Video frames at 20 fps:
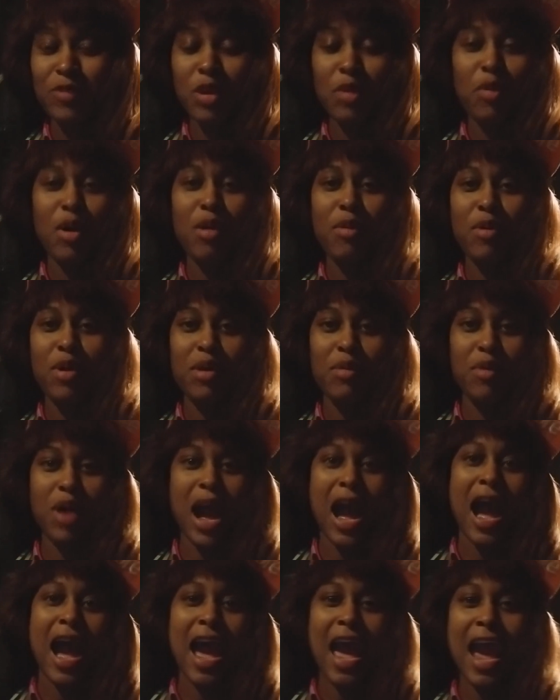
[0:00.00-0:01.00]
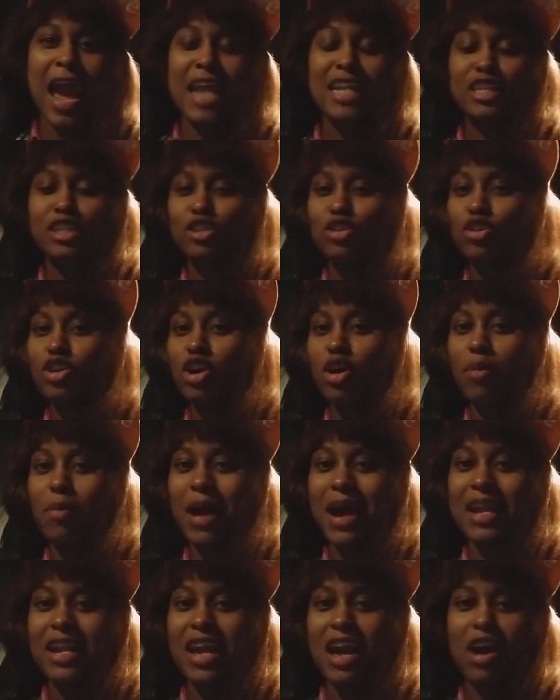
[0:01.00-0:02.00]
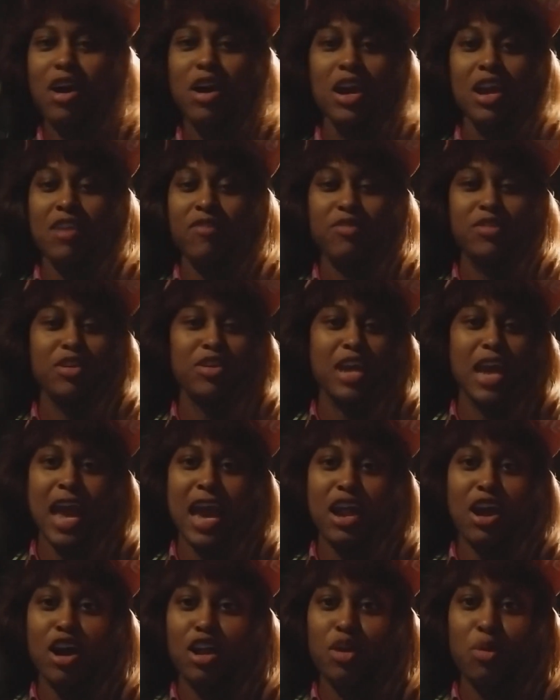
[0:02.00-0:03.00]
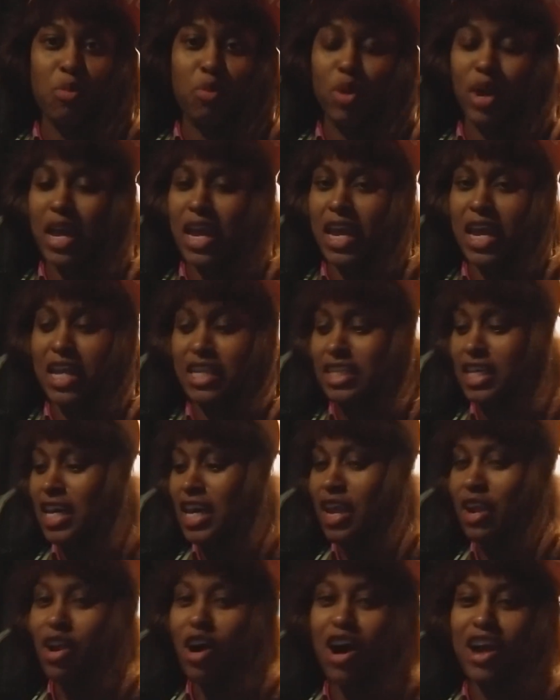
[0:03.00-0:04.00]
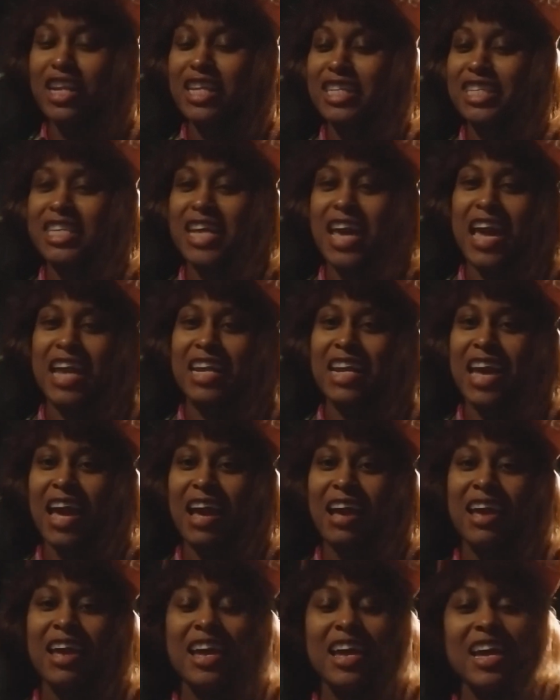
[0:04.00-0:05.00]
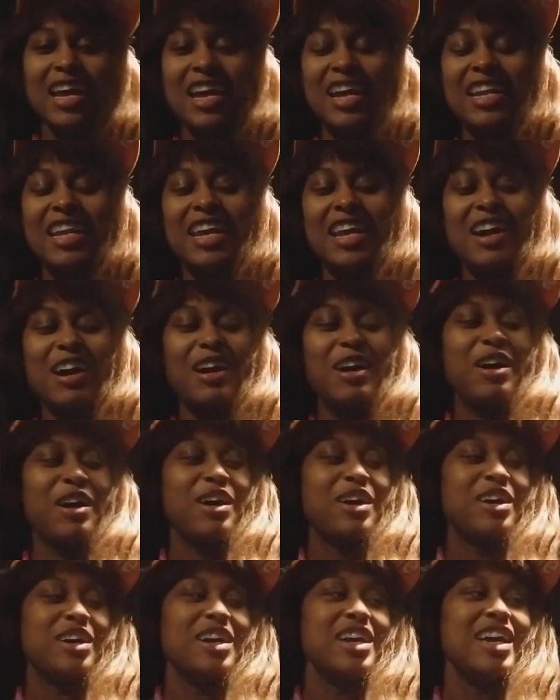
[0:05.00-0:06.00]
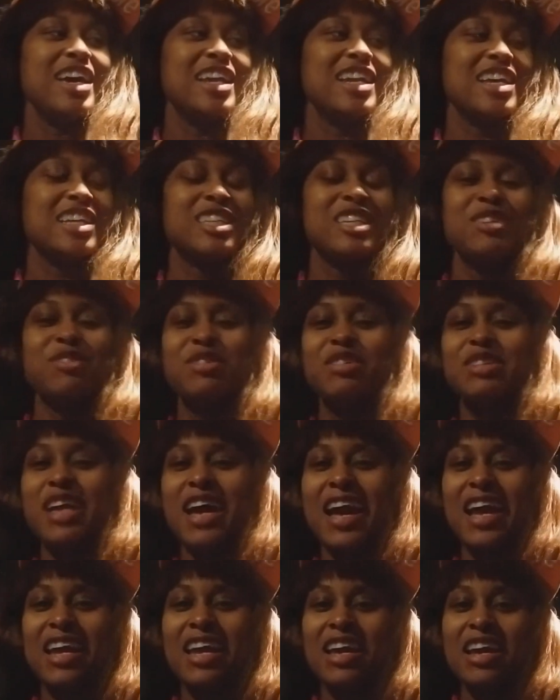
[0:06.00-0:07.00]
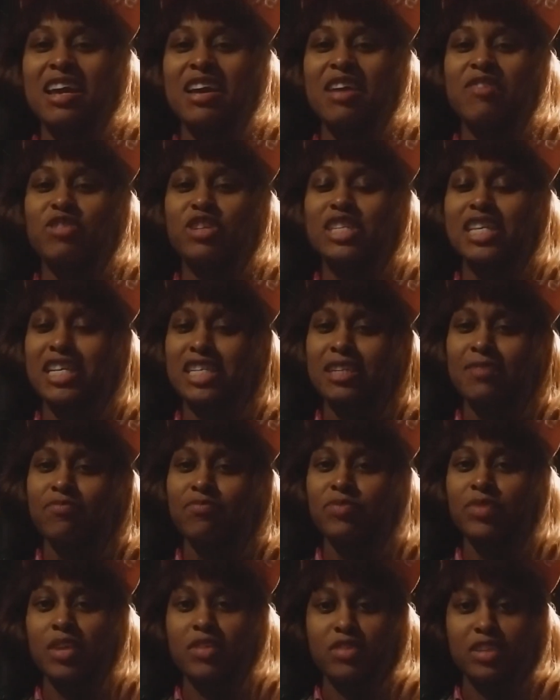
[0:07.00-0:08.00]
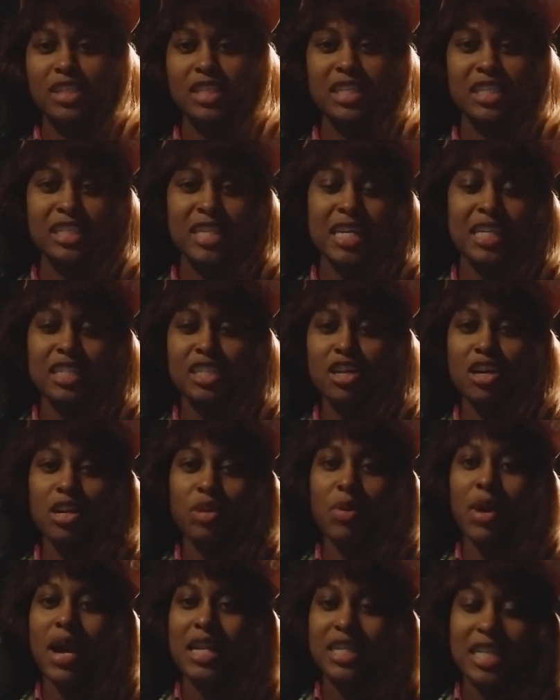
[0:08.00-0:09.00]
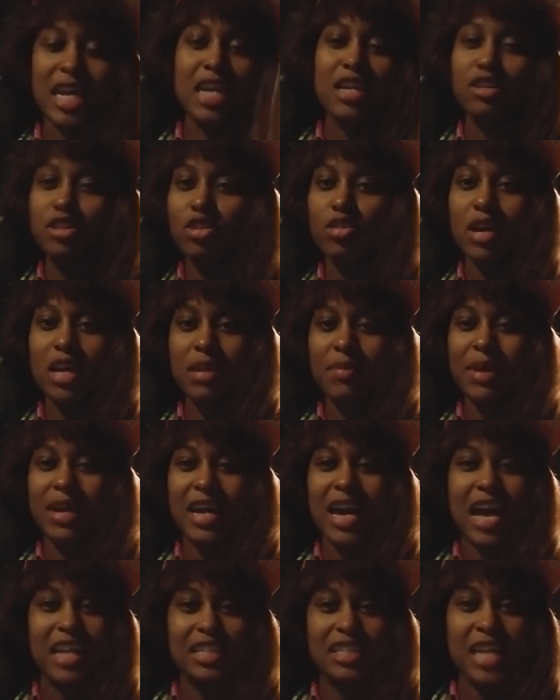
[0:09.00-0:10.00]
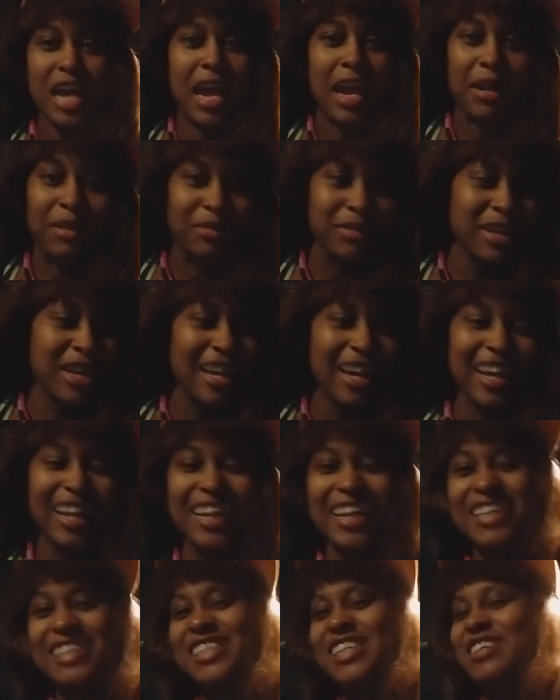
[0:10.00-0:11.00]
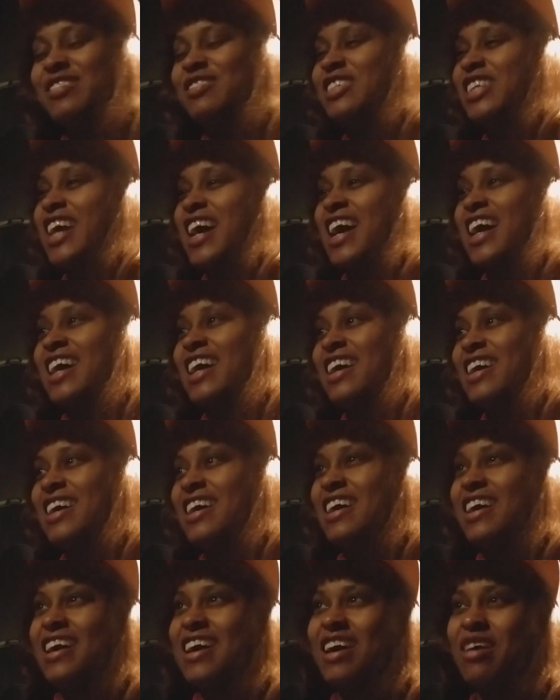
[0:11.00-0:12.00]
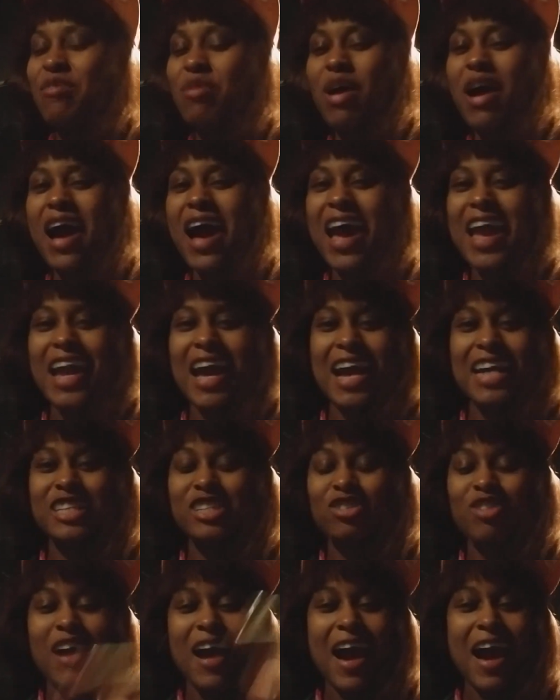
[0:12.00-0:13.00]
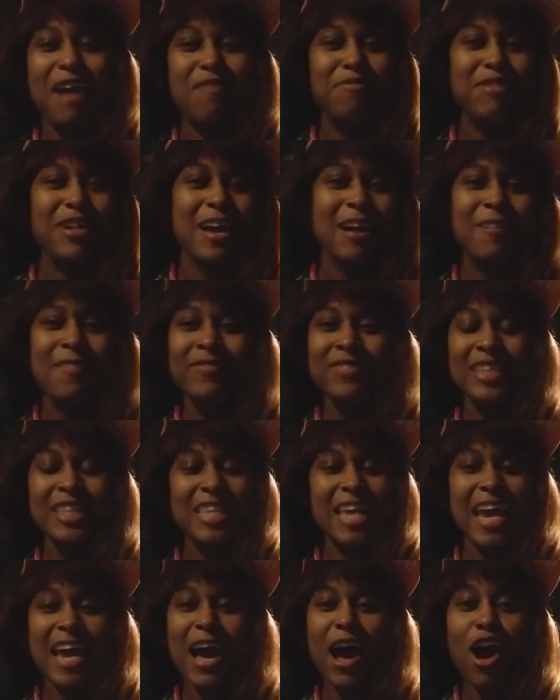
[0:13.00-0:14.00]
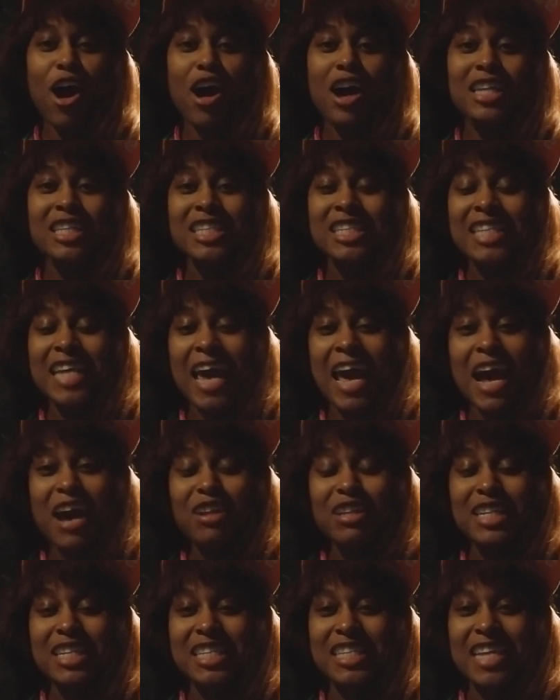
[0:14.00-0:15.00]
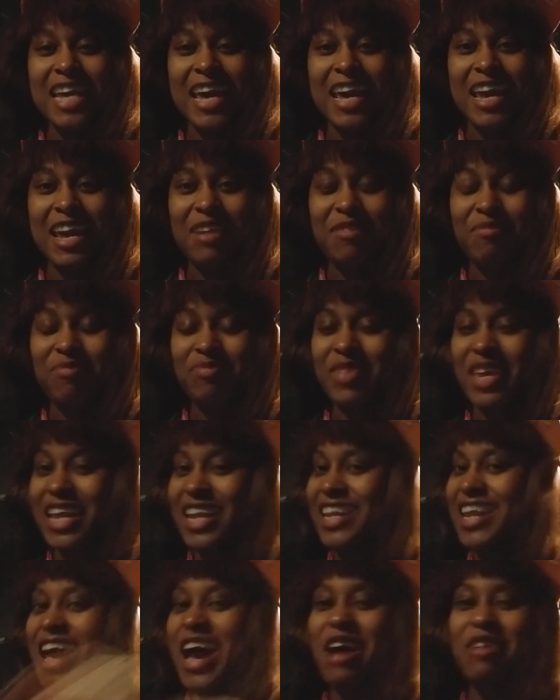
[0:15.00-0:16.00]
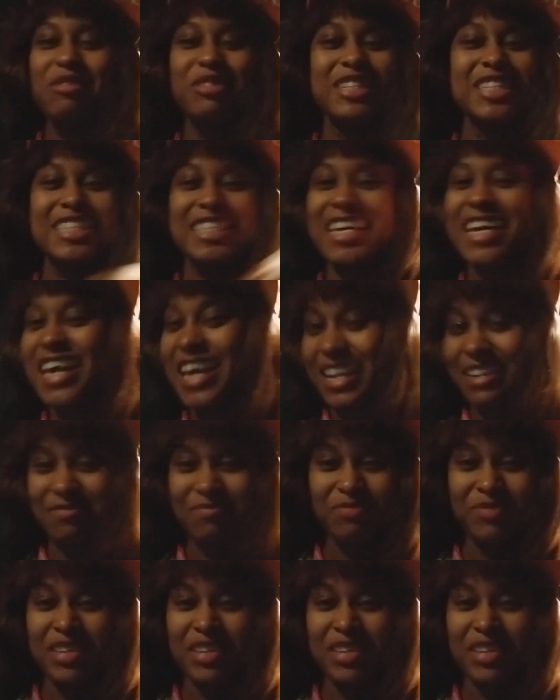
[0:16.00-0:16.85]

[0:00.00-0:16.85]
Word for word: Well, well, well, I had a studio by now. If you had all them wigs and all this, that, and that. And then, uh, and then she was like, if you just, if you just sing the song the way I tell you to, and it make, God damn. And then she was like, uh, well, I, I tried, but they all sound the same. And that was it.